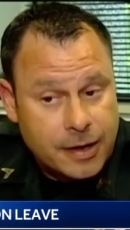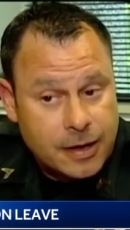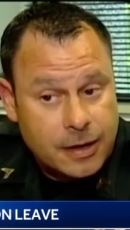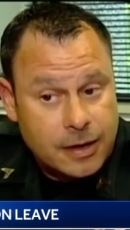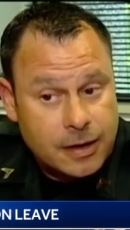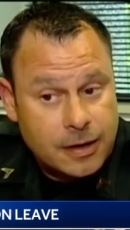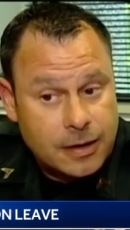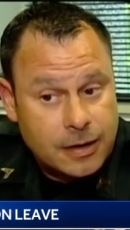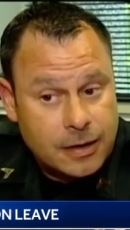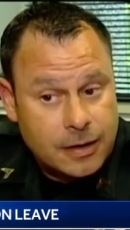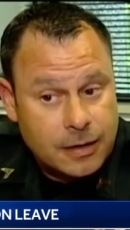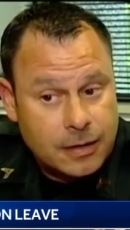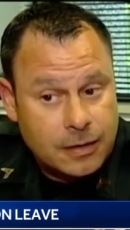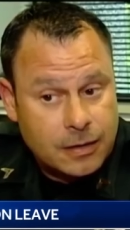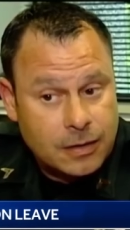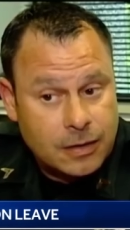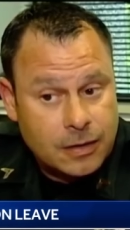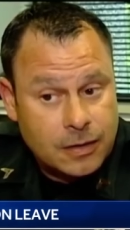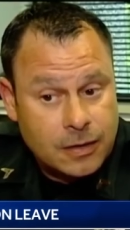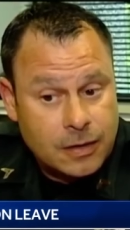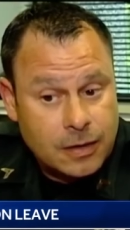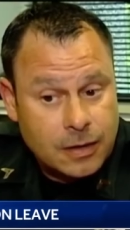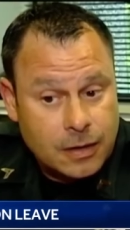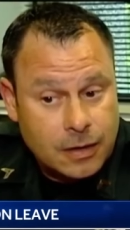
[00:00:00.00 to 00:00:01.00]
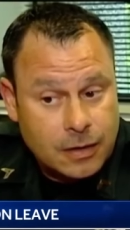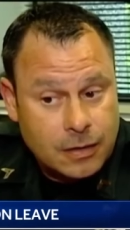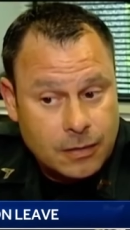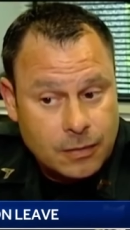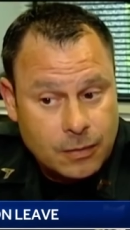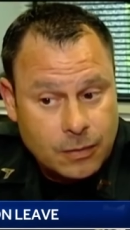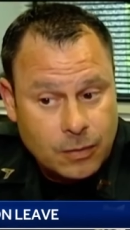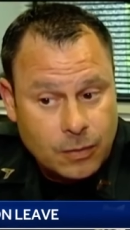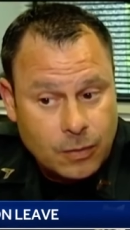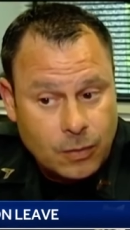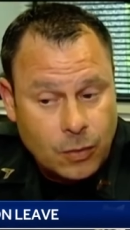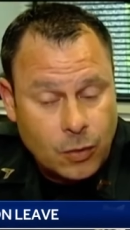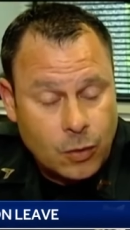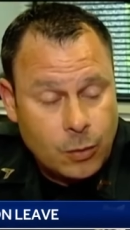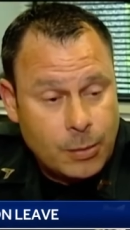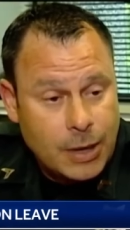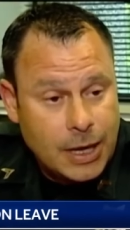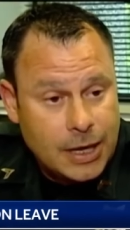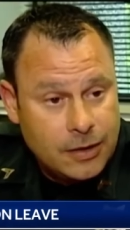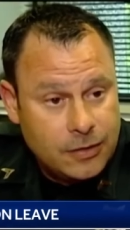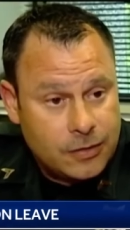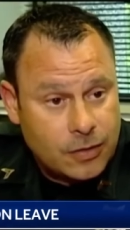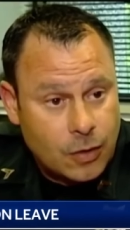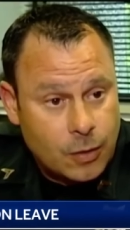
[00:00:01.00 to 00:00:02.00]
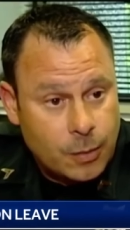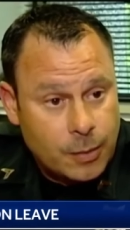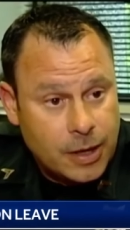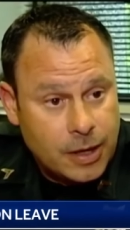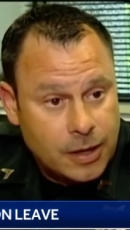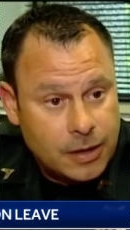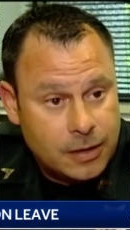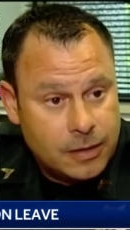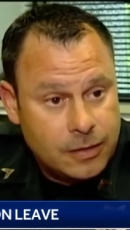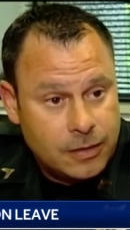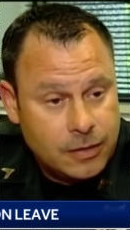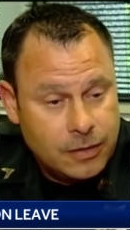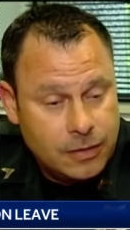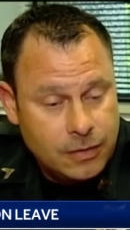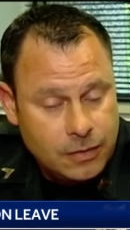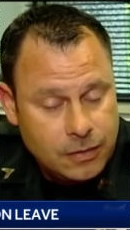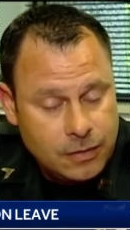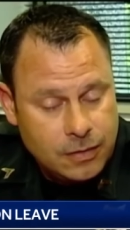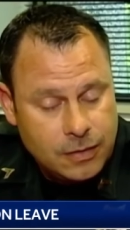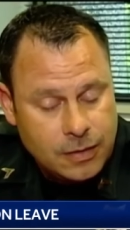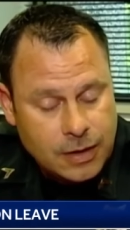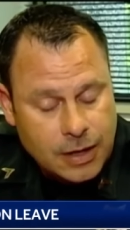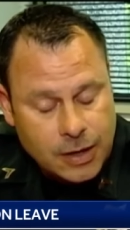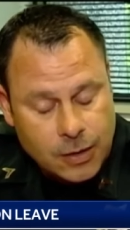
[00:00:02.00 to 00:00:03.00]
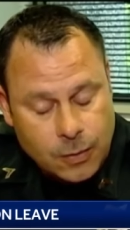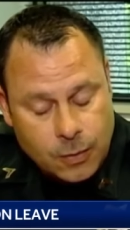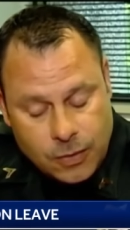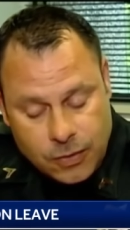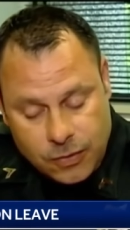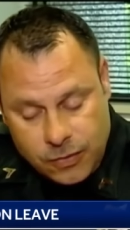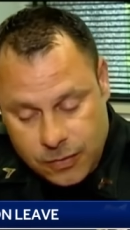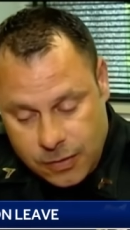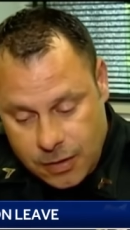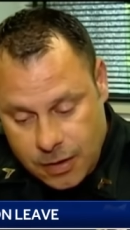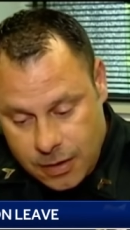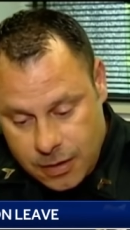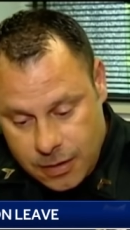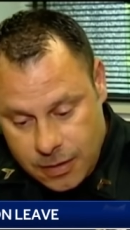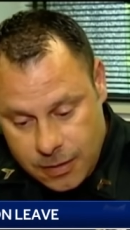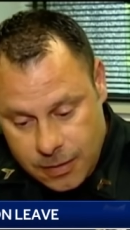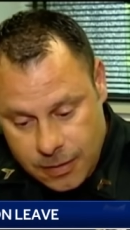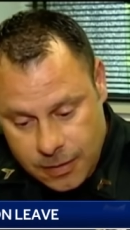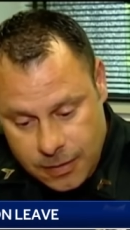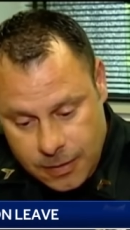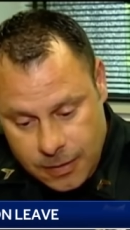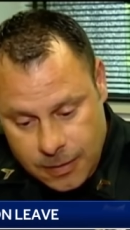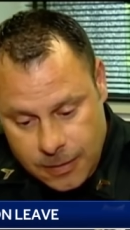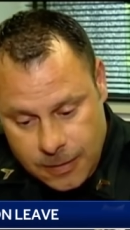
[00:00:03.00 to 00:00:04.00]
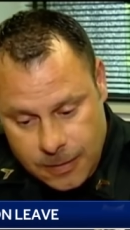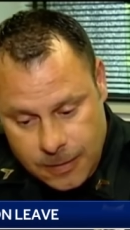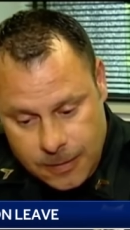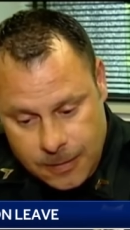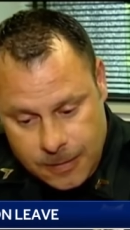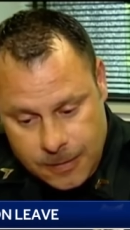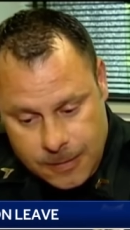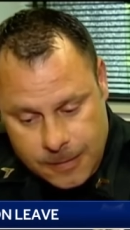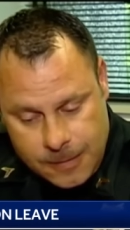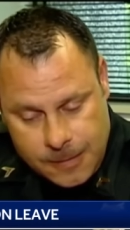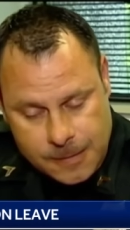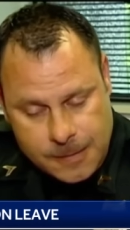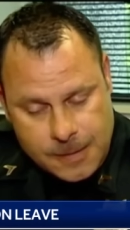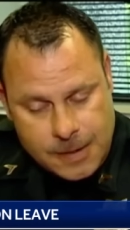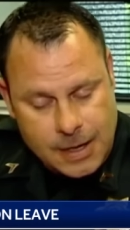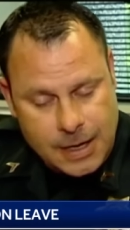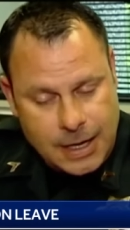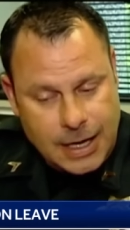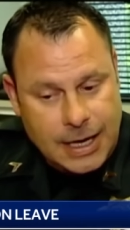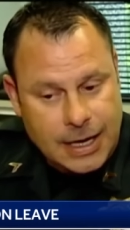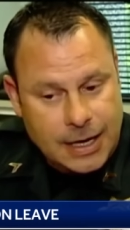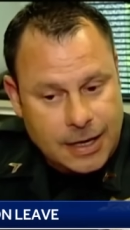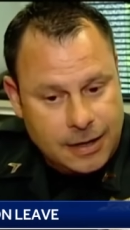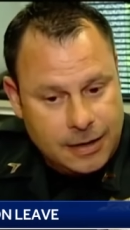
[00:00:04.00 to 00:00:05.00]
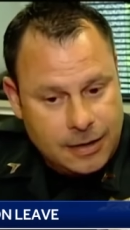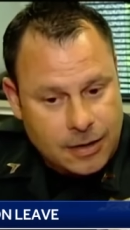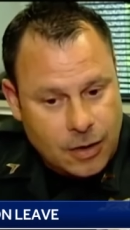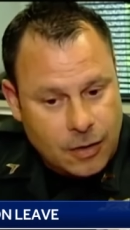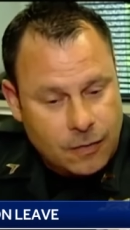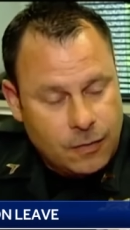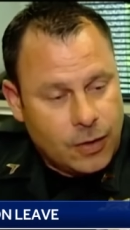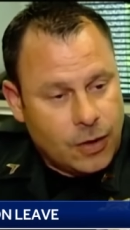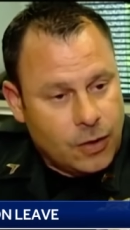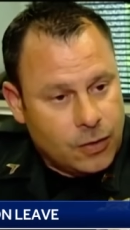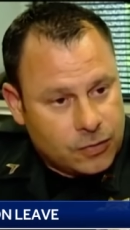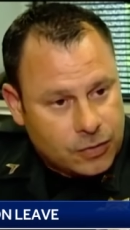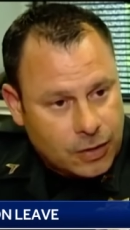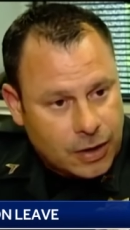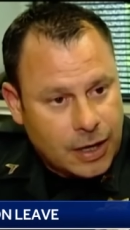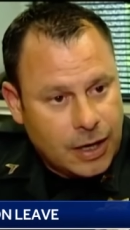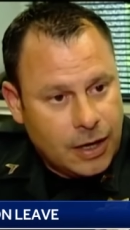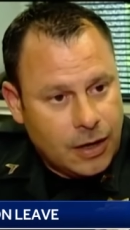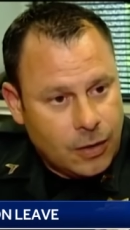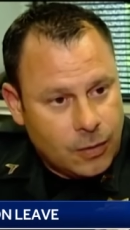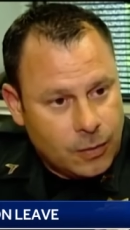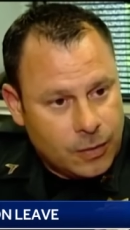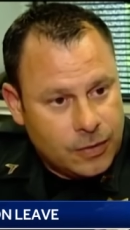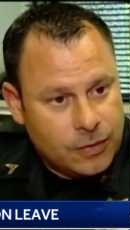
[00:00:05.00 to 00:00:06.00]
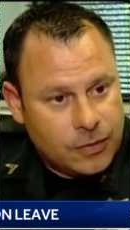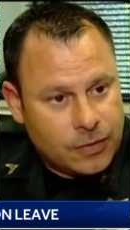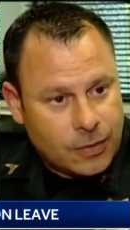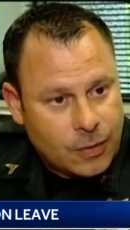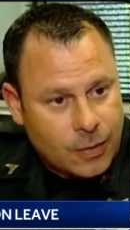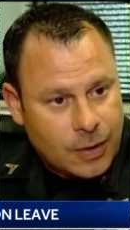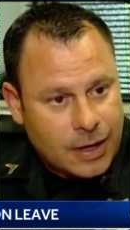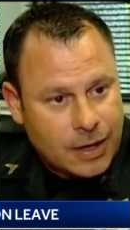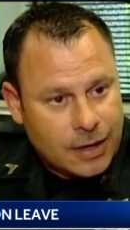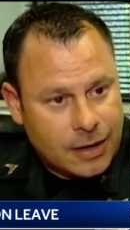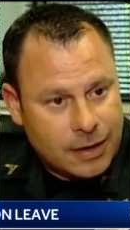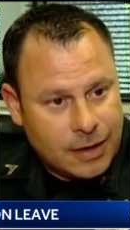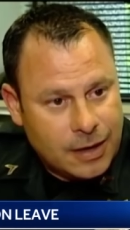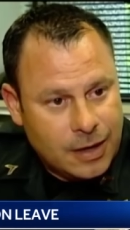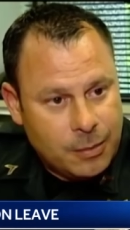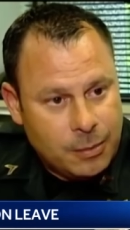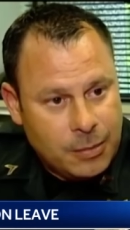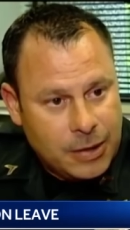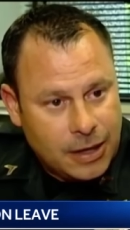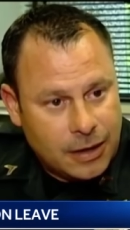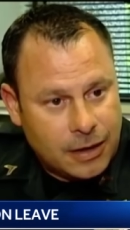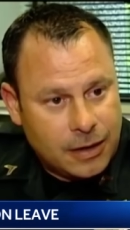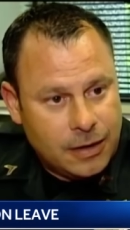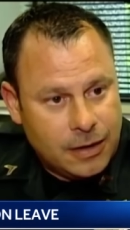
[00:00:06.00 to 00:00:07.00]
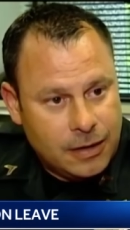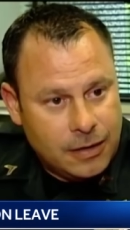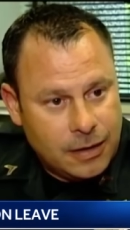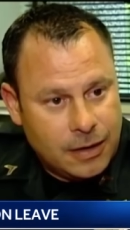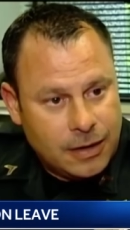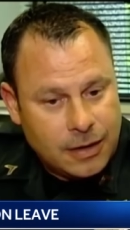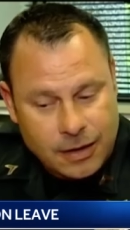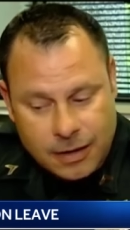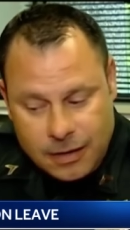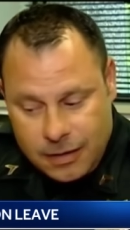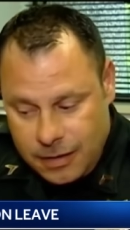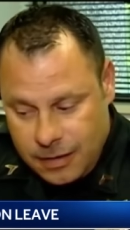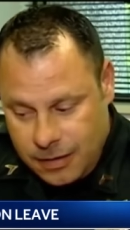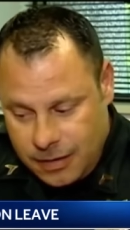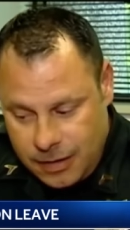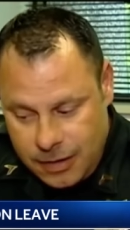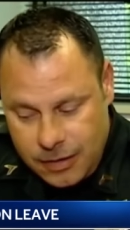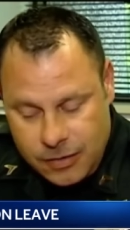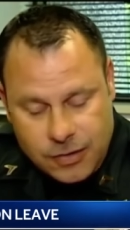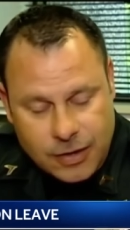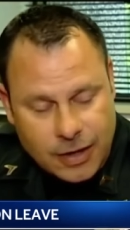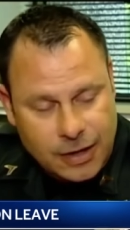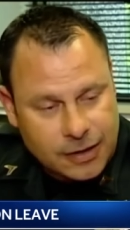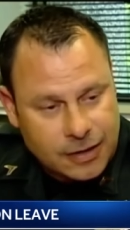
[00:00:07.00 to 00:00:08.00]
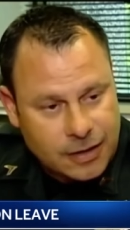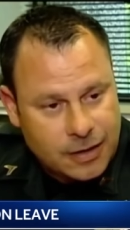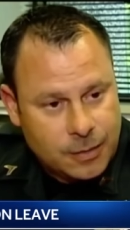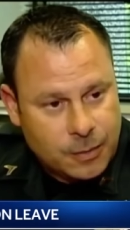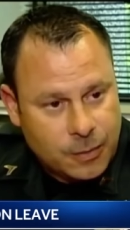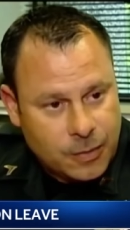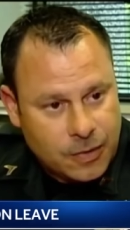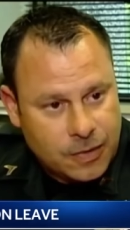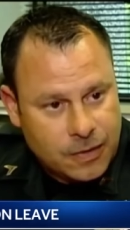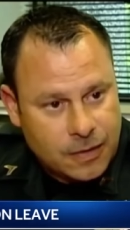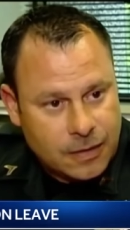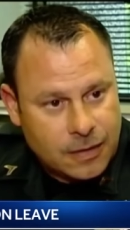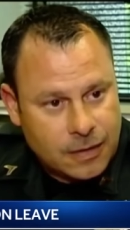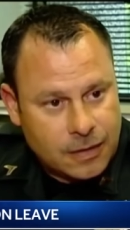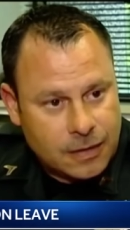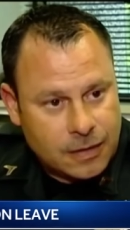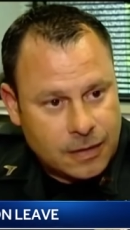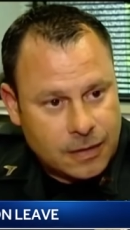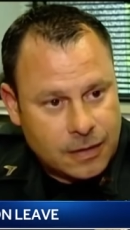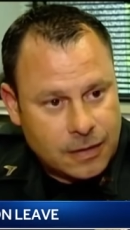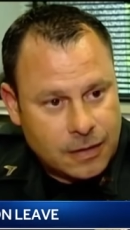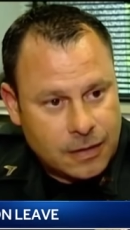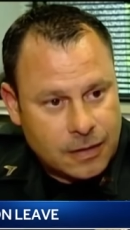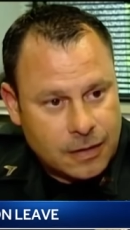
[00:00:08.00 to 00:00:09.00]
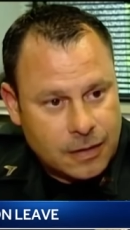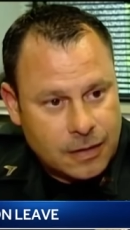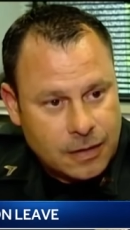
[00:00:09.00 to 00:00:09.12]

his wife, and children children using profanity and calling them racial slurs. This man got out of his car and he, along with others, started to push Whitten. That's